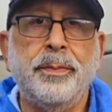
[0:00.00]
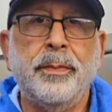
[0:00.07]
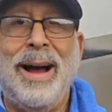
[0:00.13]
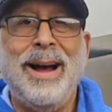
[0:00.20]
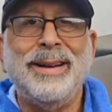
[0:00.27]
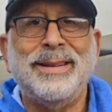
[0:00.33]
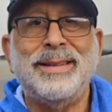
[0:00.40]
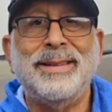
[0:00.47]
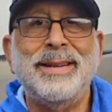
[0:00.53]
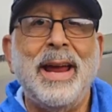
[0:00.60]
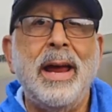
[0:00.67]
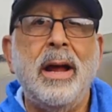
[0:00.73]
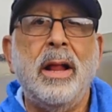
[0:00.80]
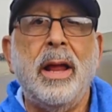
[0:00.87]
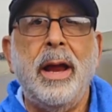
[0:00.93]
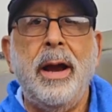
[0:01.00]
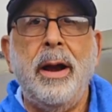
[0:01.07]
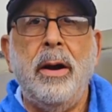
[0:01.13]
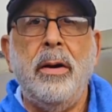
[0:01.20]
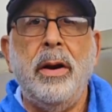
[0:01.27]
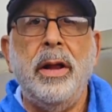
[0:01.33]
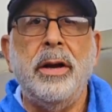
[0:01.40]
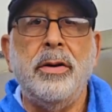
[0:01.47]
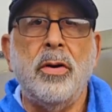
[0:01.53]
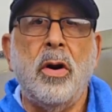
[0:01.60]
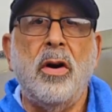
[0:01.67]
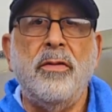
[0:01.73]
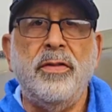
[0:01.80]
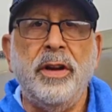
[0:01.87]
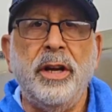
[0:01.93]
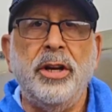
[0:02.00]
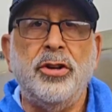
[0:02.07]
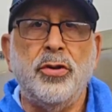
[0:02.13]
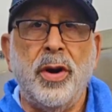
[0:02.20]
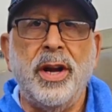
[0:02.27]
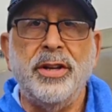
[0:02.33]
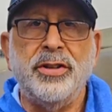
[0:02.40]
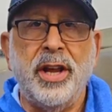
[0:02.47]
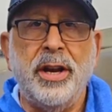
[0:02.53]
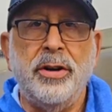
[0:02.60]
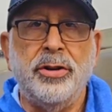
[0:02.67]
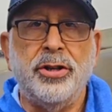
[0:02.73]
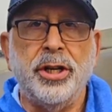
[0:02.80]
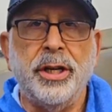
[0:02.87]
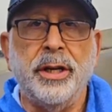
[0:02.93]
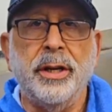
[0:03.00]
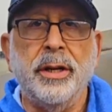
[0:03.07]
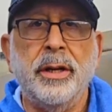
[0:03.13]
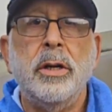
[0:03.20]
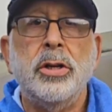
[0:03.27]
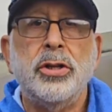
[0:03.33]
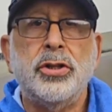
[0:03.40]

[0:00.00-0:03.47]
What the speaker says: Hot, stale air in an RV drains energy.